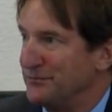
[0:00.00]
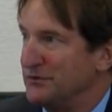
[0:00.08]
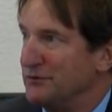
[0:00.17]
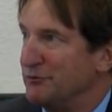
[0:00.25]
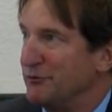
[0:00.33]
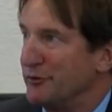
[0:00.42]

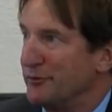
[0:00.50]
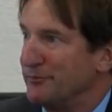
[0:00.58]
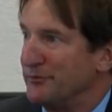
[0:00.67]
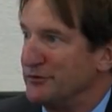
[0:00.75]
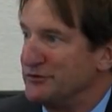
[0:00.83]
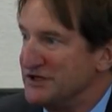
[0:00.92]
you know, they're,
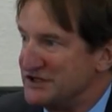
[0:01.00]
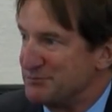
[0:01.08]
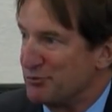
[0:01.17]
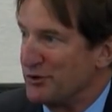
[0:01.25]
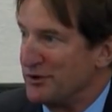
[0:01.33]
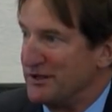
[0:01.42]
they're
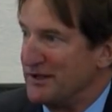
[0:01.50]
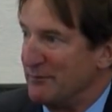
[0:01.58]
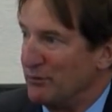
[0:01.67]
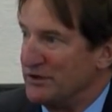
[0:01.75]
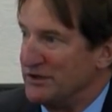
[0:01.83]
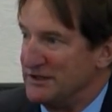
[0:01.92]
disparate
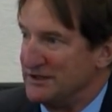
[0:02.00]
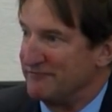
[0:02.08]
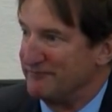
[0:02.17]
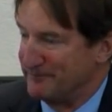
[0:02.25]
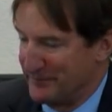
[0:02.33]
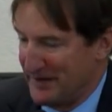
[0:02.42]
and we need to
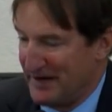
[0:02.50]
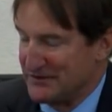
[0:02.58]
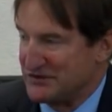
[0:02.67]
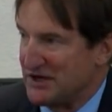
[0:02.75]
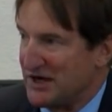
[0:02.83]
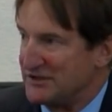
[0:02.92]

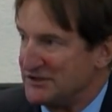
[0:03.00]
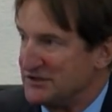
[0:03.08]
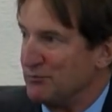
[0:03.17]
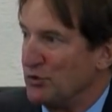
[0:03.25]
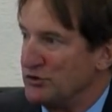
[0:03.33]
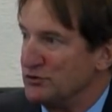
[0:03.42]
assign
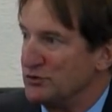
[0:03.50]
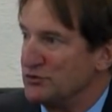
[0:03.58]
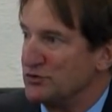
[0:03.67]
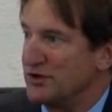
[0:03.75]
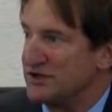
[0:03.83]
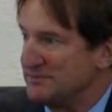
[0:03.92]
someone to
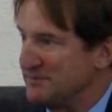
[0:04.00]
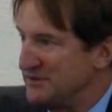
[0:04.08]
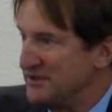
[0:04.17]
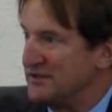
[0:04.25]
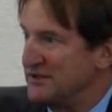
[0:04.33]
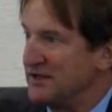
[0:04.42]
address them and
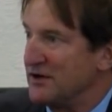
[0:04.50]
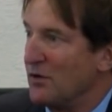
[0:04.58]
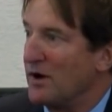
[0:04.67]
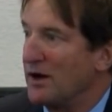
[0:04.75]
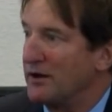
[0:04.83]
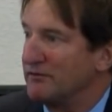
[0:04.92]
then they
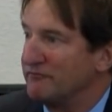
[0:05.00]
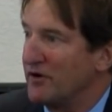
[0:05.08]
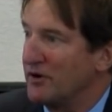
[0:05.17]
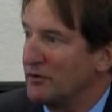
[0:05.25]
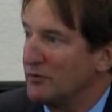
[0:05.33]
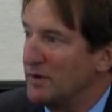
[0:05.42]
go out and
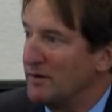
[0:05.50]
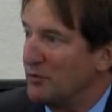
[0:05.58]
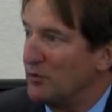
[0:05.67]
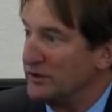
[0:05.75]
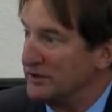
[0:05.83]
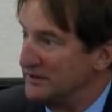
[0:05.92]
follow up
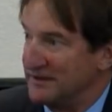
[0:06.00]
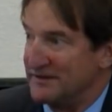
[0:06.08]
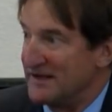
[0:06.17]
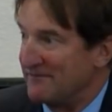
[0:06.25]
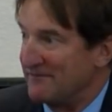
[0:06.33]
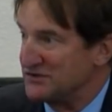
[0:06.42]
on it and then
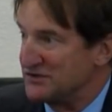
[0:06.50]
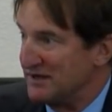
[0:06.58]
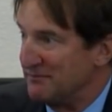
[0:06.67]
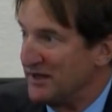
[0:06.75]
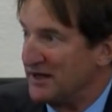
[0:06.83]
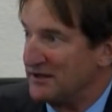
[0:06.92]
they have the
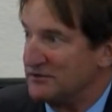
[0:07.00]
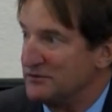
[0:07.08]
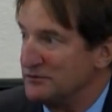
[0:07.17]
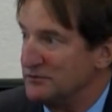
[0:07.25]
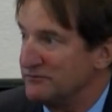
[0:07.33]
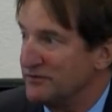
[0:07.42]
same
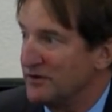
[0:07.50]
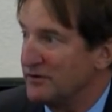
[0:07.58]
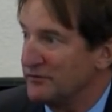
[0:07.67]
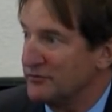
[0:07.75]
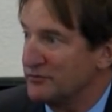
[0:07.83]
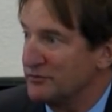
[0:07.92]
latitude to
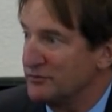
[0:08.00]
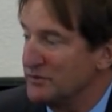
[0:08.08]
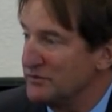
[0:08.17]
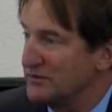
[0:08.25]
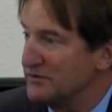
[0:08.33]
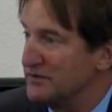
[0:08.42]
follow through
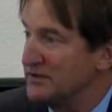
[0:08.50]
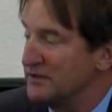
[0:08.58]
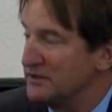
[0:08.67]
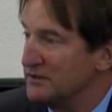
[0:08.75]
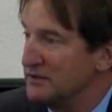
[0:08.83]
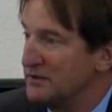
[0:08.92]
with it
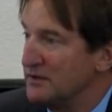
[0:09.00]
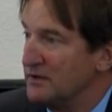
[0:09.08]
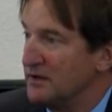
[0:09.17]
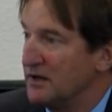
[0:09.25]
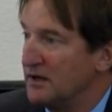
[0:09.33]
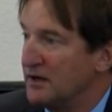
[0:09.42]
then.
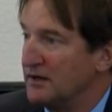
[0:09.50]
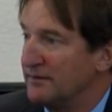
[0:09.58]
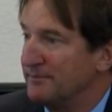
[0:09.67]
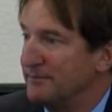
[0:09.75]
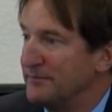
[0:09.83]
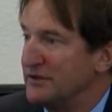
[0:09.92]
Uh,
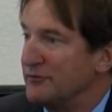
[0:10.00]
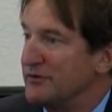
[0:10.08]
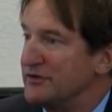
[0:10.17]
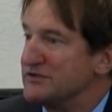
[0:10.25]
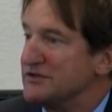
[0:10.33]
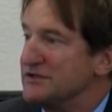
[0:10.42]
you know,
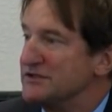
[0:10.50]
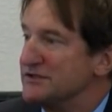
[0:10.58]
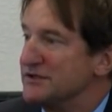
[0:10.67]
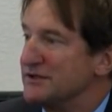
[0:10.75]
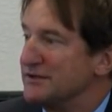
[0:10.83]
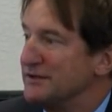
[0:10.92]
it's, it's,
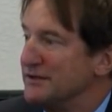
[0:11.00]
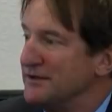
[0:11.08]
uh,